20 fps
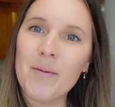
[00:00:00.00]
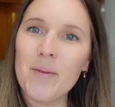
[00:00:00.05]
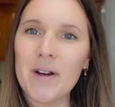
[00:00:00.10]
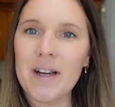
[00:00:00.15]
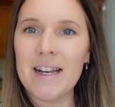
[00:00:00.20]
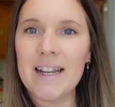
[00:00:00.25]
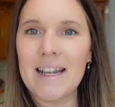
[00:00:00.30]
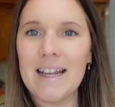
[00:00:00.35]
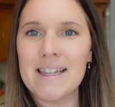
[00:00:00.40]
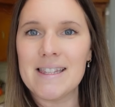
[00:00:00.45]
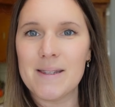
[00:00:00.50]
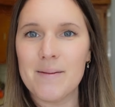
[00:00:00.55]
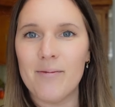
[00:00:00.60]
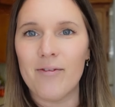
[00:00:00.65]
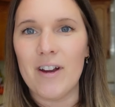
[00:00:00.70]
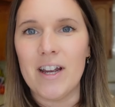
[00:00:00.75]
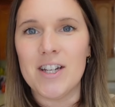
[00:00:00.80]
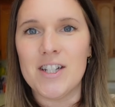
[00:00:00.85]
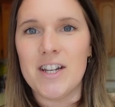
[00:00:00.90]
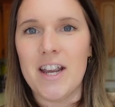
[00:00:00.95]
We're gonna get some
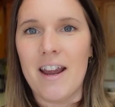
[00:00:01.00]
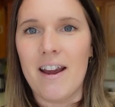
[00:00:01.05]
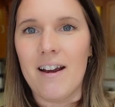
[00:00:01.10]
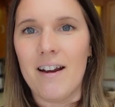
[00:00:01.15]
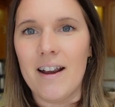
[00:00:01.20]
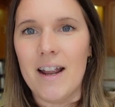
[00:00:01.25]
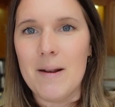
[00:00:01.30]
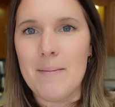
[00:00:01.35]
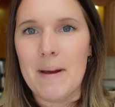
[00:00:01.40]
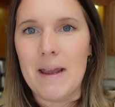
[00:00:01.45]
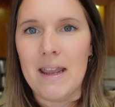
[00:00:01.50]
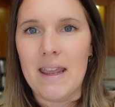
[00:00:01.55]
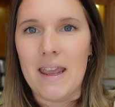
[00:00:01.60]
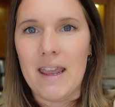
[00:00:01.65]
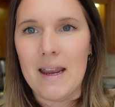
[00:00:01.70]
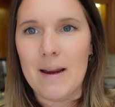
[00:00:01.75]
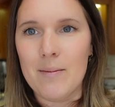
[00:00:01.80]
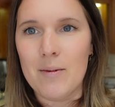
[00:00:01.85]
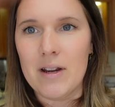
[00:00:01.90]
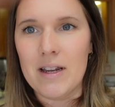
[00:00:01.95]
fresh air and my
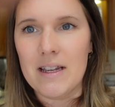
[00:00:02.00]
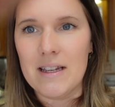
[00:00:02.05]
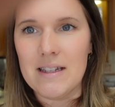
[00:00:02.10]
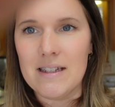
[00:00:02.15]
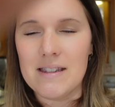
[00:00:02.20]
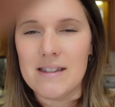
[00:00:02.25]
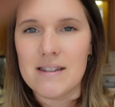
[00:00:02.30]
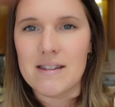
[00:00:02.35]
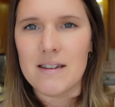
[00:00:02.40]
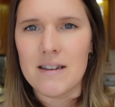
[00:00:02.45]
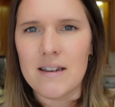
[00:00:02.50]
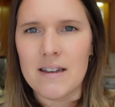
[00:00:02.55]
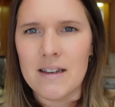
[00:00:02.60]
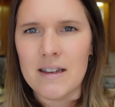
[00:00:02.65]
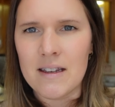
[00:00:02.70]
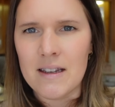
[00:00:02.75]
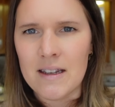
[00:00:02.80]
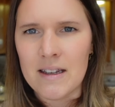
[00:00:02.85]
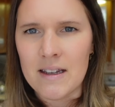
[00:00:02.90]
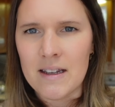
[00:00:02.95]
camera is,
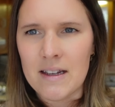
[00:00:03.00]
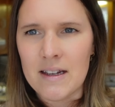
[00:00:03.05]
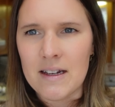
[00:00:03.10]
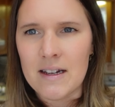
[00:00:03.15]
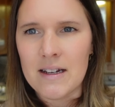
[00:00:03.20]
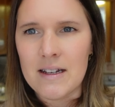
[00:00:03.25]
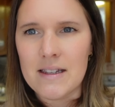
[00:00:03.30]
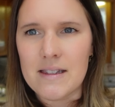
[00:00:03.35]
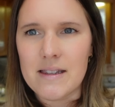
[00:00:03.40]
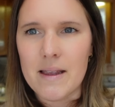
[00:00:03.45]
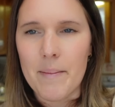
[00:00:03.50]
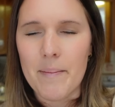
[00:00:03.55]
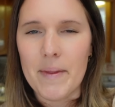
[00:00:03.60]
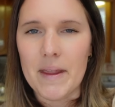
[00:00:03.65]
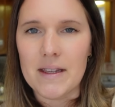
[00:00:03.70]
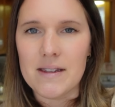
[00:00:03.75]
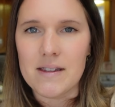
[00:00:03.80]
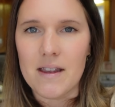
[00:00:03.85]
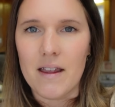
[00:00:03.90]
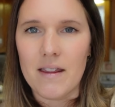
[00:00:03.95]

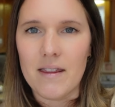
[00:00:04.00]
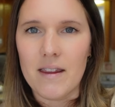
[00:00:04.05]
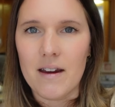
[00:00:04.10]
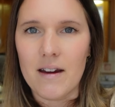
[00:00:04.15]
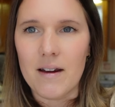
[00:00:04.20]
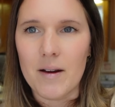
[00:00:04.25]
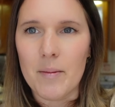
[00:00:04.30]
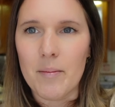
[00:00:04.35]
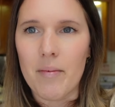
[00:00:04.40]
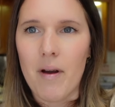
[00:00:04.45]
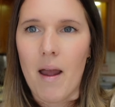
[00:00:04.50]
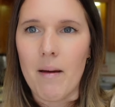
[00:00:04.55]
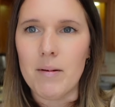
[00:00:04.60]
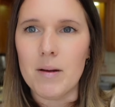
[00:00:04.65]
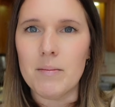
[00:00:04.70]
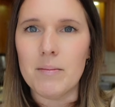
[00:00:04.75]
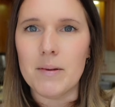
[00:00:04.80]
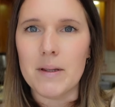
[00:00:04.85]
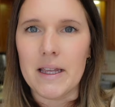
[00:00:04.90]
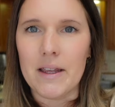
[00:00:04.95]
something's on there.
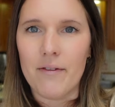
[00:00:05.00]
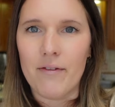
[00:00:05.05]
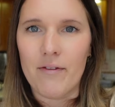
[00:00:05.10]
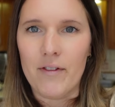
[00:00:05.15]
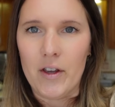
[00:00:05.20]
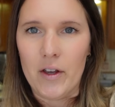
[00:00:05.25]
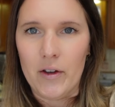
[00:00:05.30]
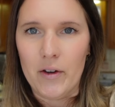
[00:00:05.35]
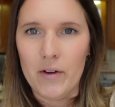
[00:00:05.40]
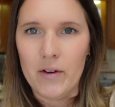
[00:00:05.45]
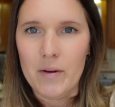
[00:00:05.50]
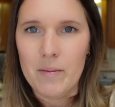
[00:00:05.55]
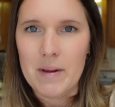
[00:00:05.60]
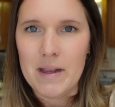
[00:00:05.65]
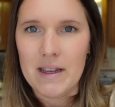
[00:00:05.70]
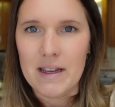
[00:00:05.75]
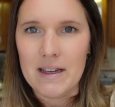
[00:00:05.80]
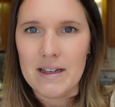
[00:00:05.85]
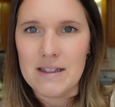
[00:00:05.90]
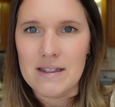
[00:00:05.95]
Probably food
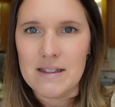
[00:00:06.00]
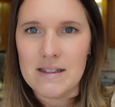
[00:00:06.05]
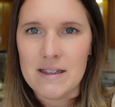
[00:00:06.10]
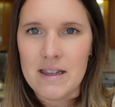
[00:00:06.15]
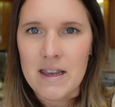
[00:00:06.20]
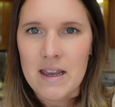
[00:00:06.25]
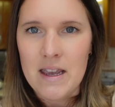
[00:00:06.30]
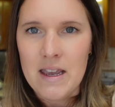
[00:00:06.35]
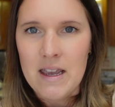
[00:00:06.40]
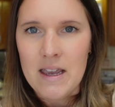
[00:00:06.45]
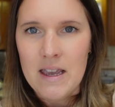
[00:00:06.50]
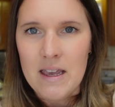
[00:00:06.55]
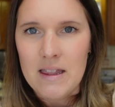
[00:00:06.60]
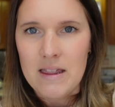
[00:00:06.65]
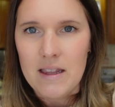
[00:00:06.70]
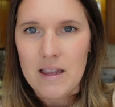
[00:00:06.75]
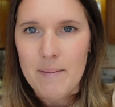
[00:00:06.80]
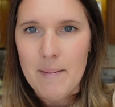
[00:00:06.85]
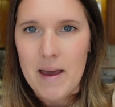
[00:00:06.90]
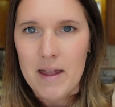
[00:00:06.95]
because
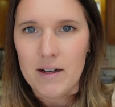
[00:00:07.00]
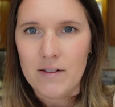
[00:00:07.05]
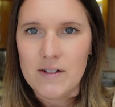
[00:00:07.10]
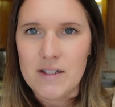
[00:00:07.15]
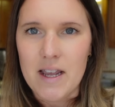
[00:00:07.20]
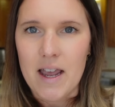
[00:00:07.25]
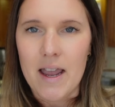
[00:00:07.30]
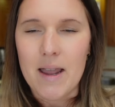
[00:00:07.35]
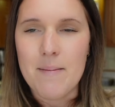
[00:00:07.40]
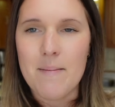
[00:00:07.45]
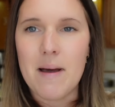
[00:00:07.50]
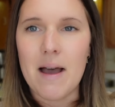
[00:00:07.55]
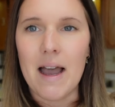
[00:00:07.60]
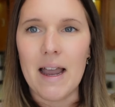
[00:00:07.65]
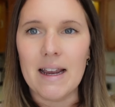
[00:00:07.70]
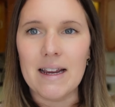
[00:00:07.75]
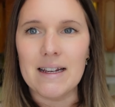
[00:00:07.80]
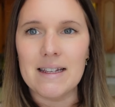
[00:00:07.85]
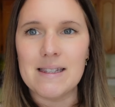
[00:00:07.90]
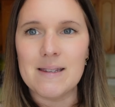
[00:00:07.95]
the amount of time
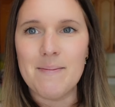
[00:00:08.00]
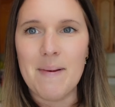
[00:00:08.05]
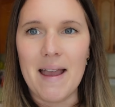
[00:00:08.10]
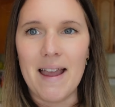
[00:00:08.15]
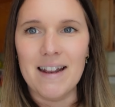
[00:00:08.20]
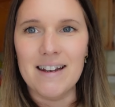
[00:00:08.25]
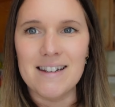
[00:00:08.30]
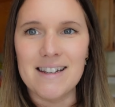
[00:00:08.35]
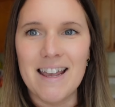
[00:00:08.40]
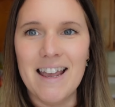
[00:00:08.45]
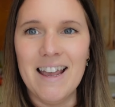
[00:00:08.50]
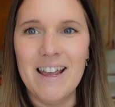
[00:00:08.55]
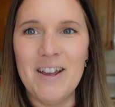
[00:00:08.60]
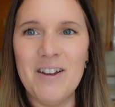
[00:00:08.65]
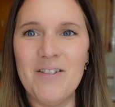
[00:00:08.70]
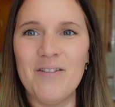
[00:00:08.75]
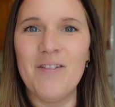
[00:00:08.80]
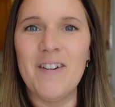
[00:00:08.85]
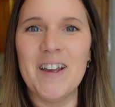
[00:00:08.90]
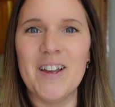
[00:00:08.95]
I spend
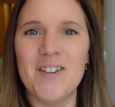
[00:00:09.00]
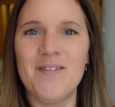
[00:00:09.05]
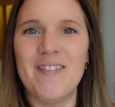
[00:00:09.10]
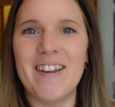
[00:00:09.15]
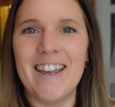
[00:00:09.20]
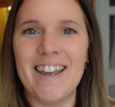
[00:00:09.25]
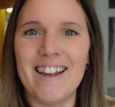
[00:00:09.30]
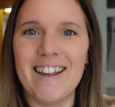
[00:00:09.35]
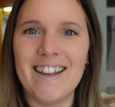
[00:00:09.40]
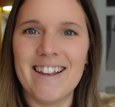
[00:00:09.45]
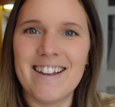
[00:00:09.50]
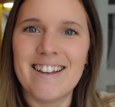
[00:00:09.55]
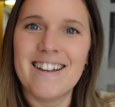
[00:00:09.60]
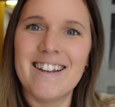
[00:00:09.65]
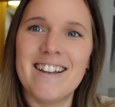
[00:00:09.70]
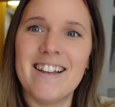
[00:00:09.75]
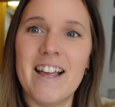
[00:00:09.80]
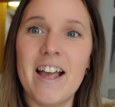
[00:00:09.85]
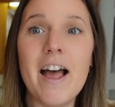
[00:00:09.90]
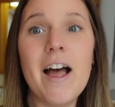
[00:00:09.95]
filming
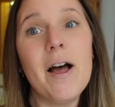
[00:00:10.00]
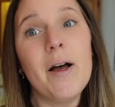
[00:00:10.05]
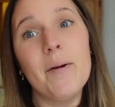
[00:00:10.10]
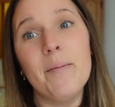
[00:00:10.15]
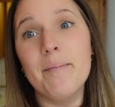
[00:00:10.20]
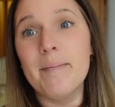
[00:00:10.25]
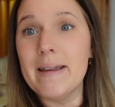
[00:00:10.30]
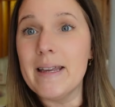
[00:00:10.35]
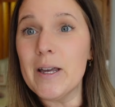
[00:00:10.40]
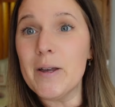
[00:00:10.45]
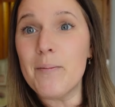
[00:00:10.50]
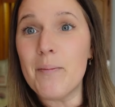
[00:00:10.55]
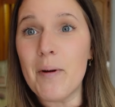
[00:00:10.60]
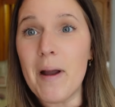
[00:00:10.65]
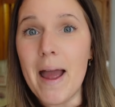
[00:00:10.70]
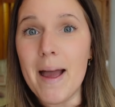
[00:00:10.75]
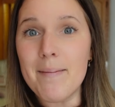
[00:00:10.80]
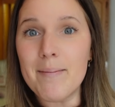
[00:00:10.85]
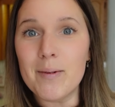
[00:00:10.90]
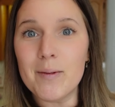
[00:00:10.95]
meal
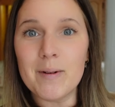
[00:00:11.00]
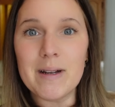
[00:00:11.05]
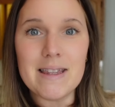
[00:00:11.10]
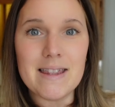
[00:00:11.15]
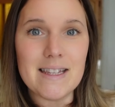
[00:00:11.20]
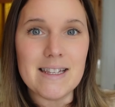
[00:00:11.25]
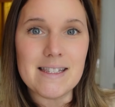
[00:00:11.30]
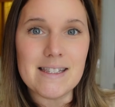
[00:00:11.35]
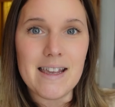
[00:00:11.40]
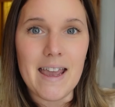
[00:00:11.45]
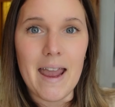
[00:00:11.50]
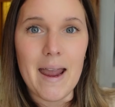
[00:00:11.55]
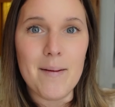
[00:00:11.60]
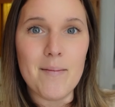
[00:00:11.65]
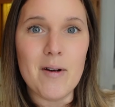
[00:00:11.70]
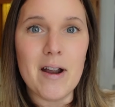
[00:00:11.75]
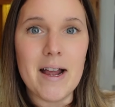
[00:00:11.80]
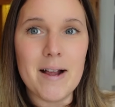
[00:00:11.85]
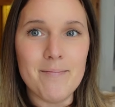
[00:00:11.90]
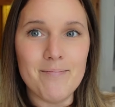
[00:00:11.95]
prep with this
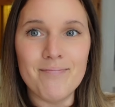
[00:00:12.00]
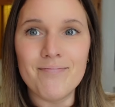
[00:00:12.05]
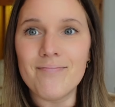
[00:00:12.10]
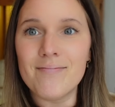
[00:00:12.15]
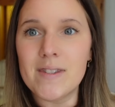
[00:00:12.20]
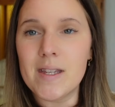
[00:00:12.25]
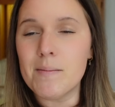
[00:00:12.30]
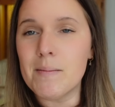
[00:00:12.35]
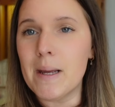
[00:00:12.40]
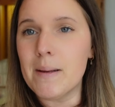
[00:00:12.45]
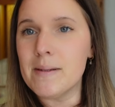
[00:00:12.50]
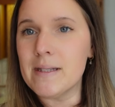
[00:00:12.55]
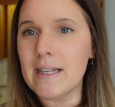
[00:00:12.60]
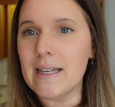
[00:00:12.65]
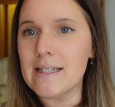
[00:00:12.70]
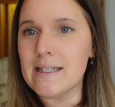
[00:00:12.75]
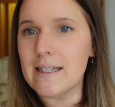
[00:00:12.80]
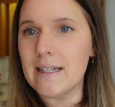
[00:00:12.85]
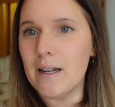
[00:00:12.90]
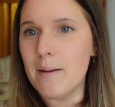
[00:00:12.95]
camera, sometimes it
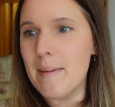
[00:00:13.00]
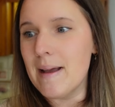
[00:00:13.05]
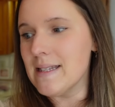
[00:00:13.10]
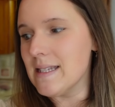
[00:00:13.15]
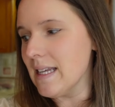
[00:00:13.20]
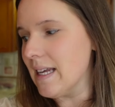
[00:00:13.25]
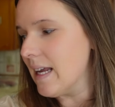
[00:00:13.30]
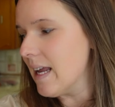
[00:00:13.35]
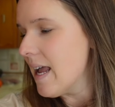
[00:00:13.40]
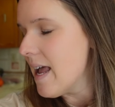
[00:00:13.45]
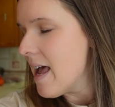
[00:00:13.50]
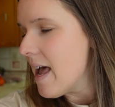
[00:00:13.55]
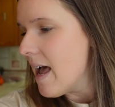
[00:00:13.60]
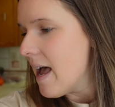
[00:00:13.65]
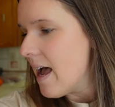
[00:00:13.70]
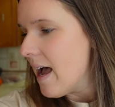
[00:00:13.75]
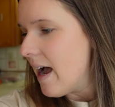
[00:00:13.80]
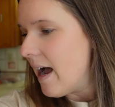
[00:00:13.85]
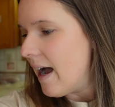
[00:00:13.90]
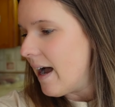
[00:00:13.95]
gets a little messy.
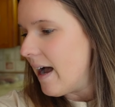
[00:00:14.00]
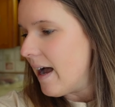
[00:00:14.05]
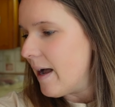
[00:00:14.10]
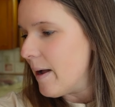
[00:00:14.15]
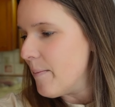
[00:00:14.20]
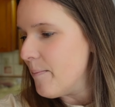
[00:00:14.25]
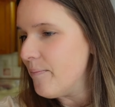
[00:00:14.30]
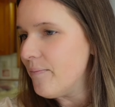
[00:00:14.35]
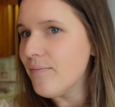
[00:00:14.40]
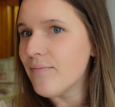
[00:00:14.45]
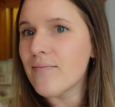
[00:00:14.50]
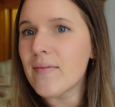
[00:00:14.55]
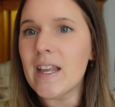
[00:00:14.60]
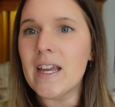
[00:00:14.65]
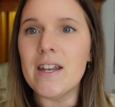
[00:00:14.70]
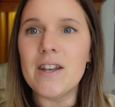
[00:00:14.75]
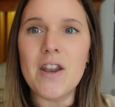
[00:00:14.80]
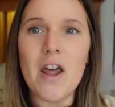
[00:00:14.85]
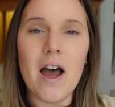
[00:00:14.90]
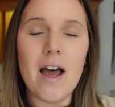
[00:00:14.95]
Um,
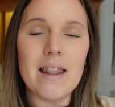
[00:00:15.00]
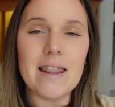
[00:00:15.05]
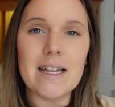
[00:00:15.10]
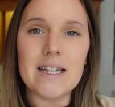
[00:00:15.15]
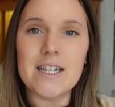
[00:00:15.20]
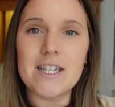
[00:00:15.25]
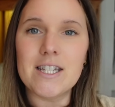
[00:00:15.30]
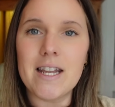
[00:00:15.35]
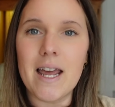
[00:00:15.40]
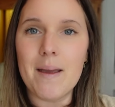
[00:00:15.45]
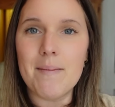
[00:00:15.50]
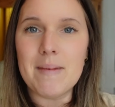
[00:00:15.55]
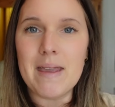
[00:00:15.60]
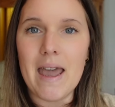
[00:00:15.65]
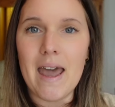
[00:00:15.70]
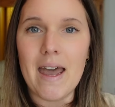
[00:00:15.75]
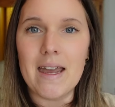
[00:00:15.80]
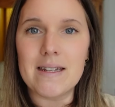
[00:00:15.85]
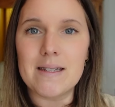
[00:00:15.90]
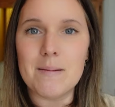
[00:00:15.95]
not lunchtime
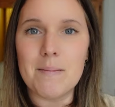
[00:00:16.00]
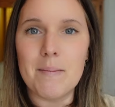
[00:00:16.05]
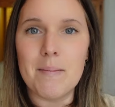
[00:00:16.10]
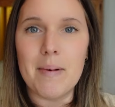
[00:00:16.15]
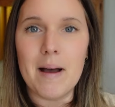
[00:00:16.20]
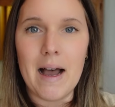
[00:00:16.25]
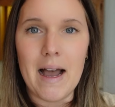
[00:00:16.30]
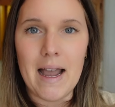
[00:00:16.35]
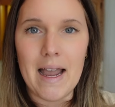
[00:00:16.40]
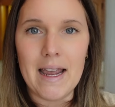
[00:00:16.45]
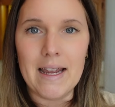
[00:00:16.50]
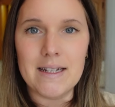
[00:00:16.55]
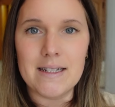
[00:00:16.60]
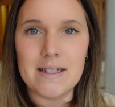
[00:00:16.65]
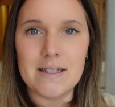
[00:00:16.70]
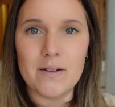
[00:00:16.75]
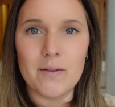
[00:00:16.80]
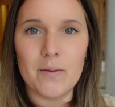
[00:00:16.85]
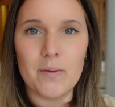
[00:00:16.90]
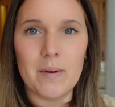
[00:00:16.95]
yet,
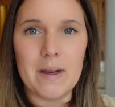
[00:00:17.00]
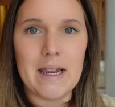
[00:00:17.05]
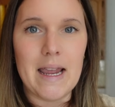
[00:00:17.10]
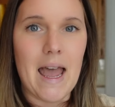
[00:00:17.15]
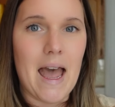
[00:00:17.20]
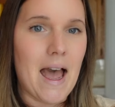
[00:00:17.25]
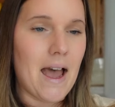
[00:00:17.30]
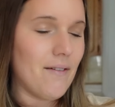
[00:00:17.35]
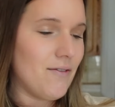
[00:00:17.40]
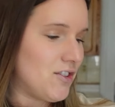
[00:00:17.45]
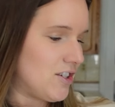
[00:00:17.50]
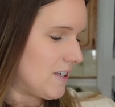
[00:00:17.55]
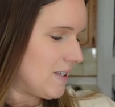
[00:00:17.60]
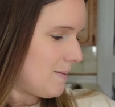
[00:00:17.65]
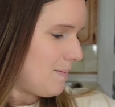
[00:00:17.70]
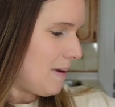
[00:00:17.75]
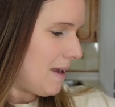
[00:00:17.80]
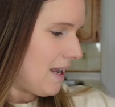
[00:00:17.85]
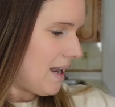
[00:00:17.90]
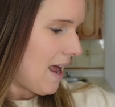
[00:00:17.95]
but we have
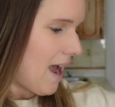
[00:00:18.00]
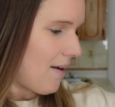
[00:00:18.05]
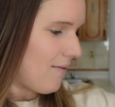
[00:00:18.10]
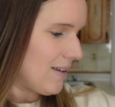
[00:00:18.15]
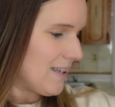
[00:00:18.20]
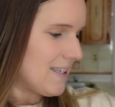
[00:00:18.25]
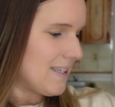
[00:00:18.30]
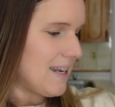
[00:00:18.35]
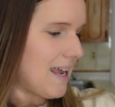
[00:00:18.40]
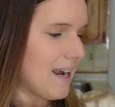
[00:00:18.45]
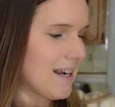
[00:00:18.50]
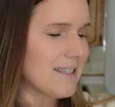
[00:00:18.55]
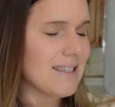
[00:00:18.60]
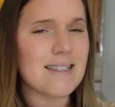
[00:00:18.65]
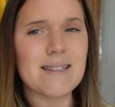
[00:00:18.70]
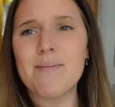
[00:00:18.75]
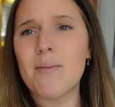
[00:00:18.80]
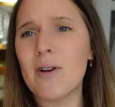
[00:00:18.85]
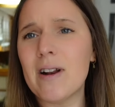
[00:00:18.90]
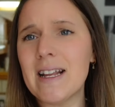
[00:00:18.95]
just been having snacks
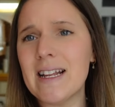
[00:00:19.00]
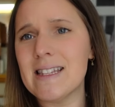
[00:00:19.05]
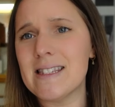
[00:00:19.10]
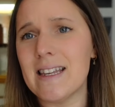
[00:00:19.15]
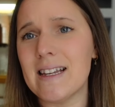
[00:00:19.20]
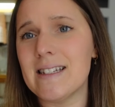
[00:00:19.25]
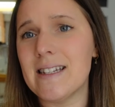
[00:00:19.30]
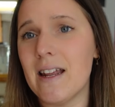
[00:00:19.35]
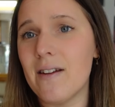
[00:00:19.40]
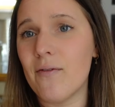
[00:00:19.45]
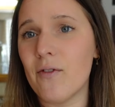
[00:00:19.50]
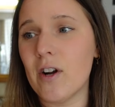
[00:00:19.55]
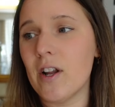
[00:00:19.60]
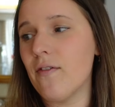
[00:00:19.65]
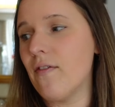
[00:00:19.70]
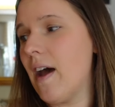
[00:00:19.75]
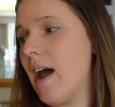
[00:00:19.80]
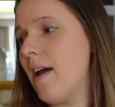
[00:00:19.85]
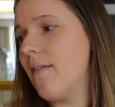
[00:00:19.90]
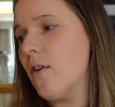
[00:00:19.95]
this morning. It's like
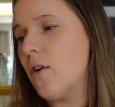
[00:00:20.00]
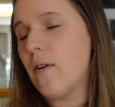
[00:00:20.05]
1045.